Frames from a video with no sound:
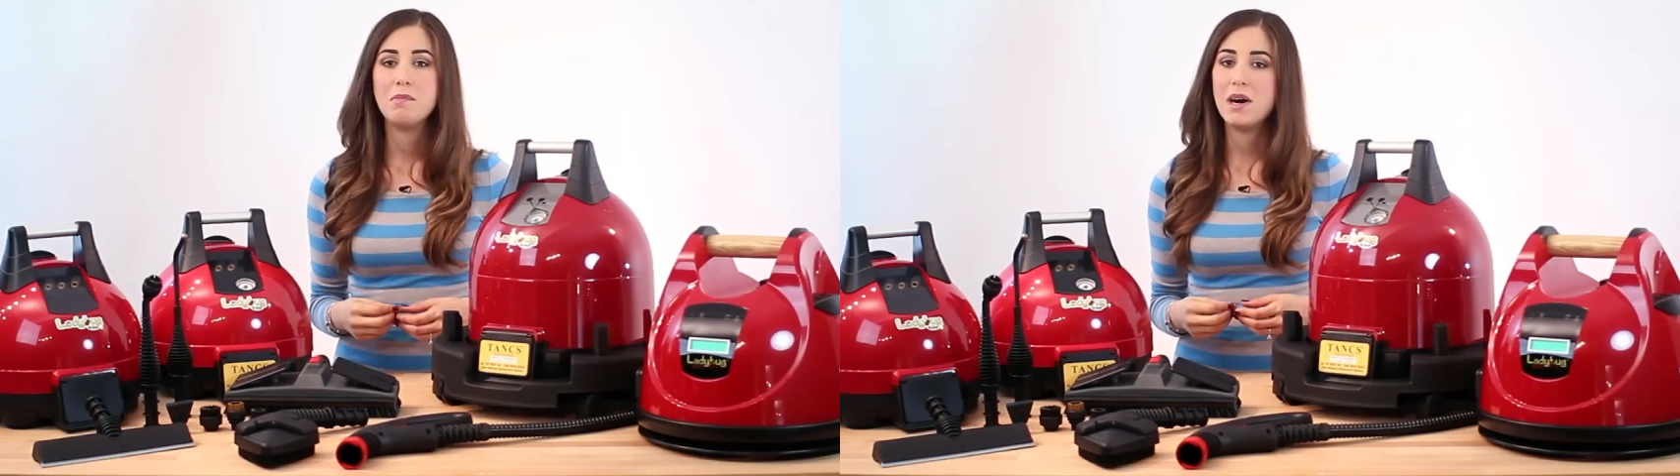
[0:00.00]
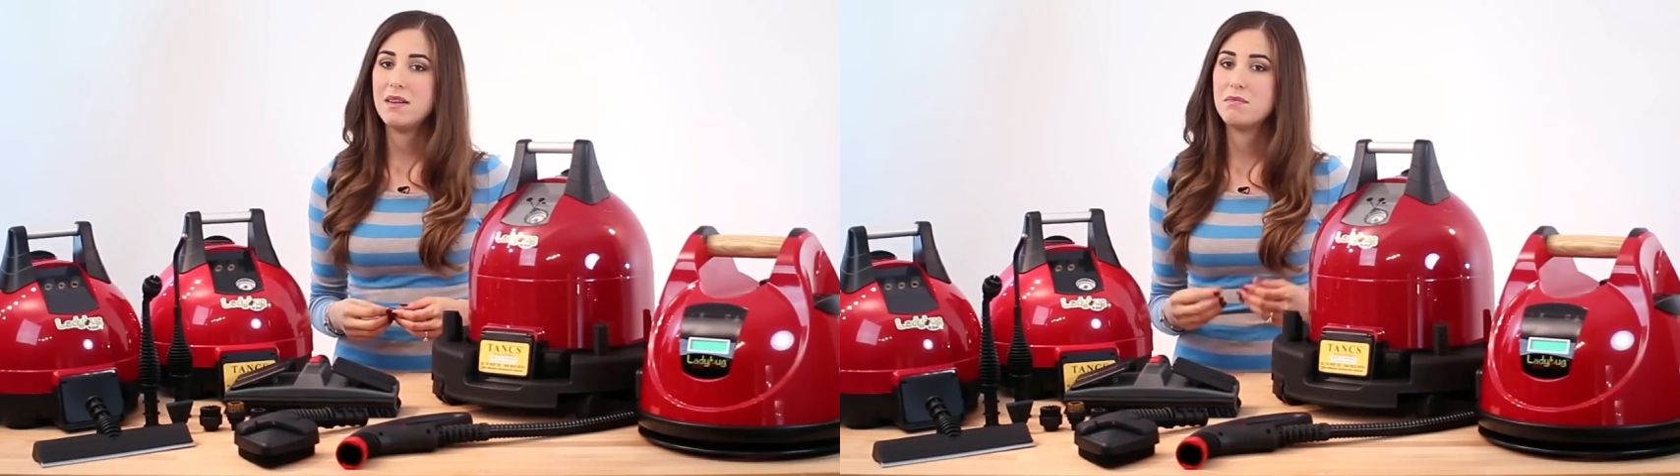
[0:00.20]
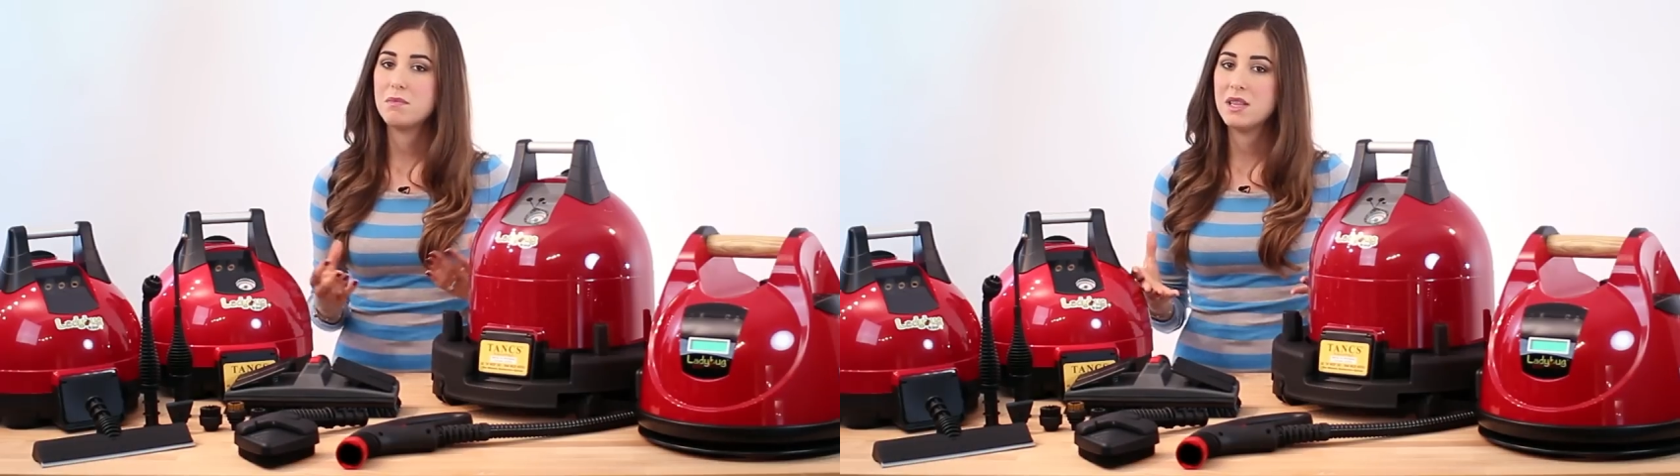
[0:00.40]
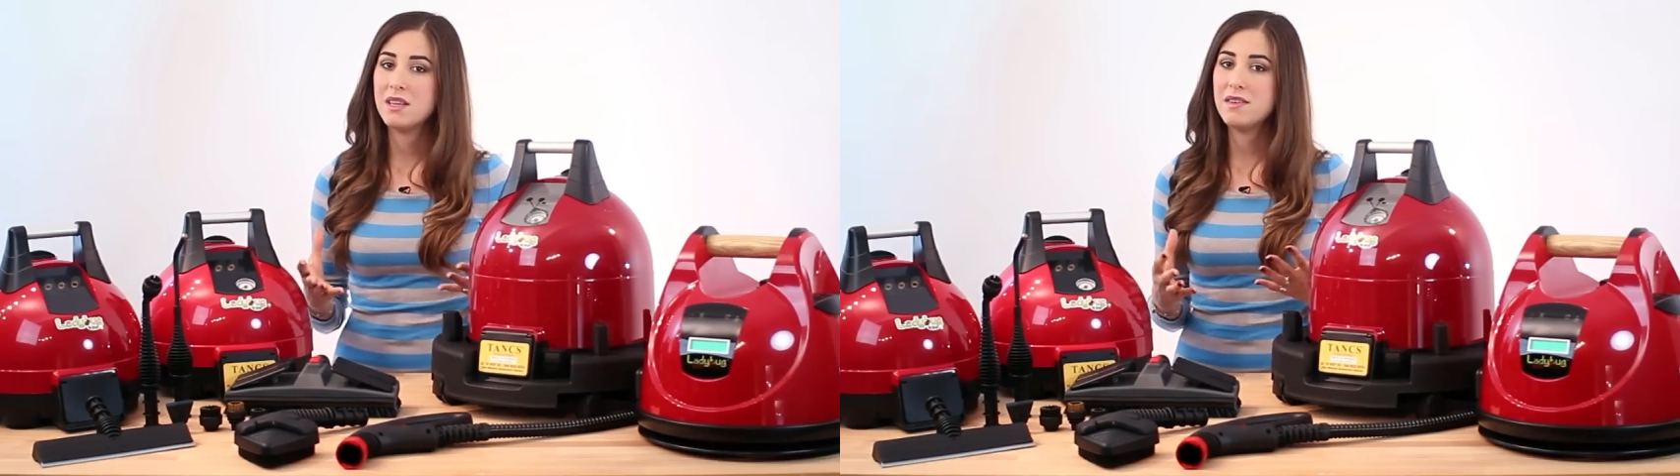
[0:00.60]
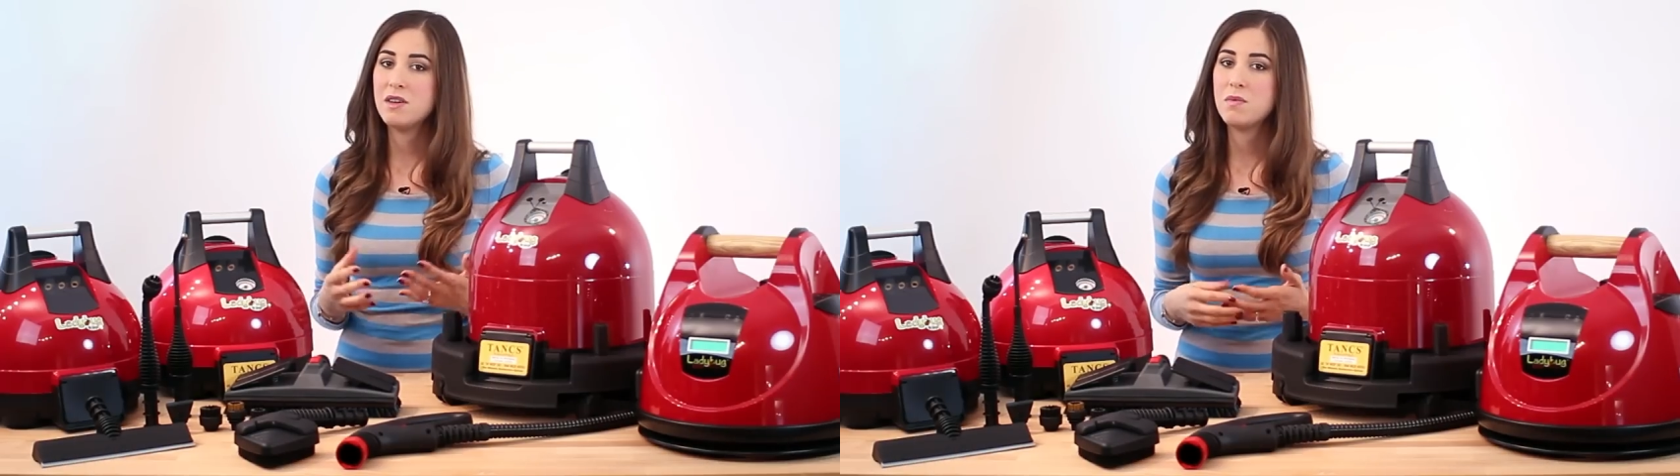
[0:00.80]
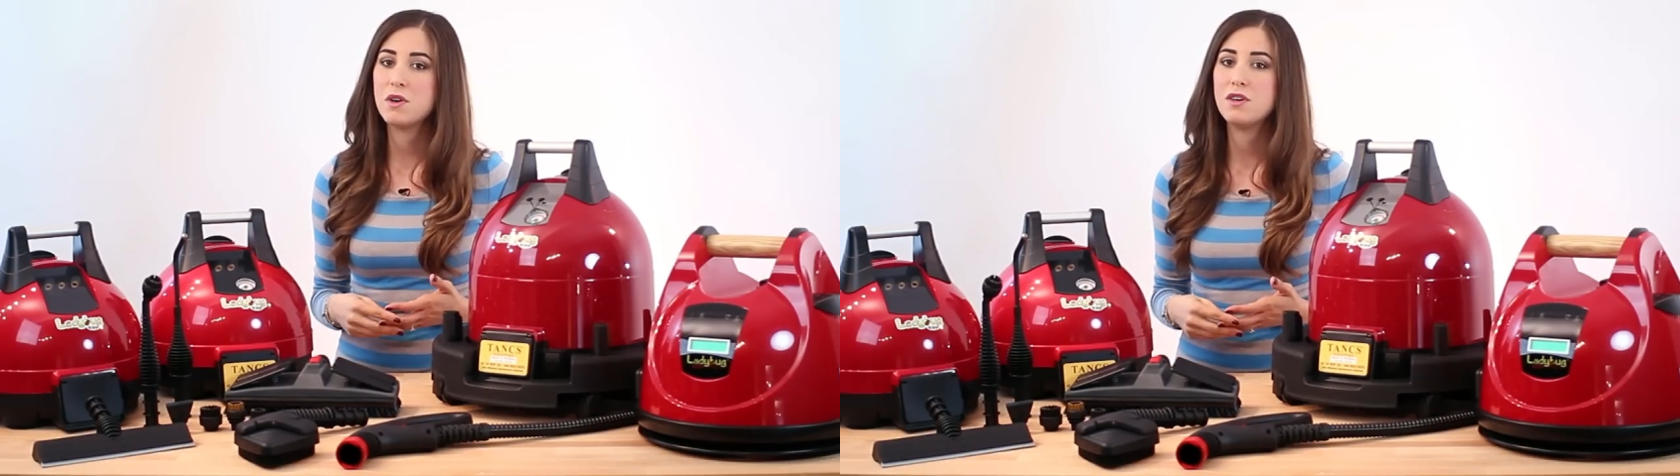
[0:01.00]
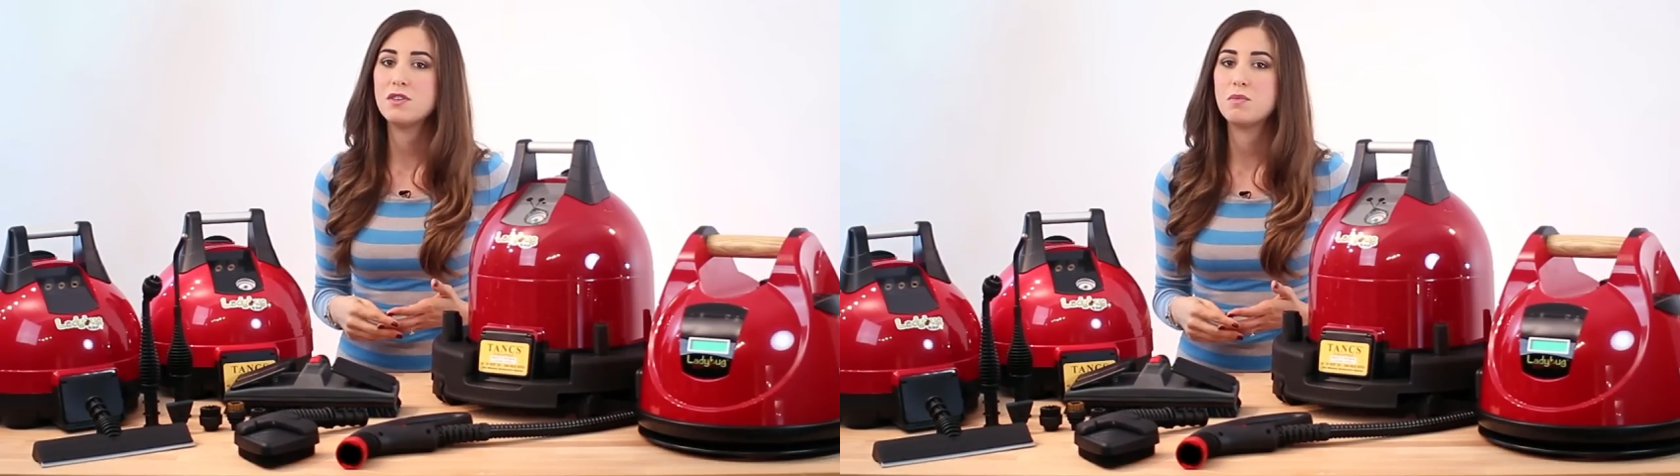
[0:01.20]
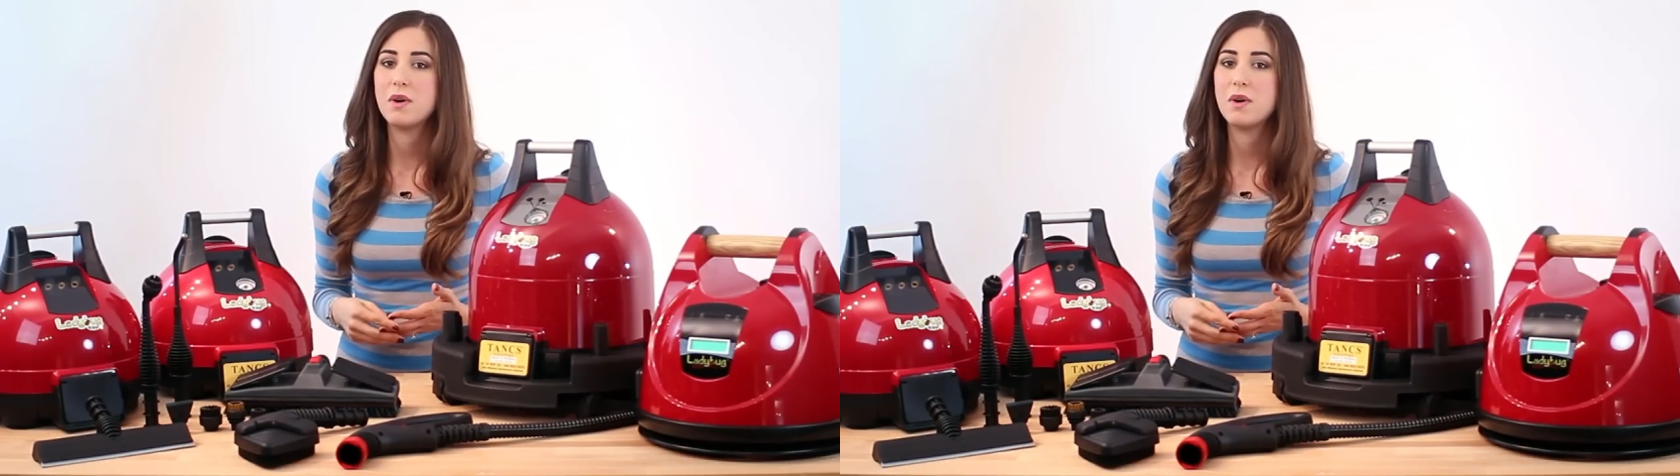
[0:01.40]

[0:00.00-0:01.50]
But we live in a world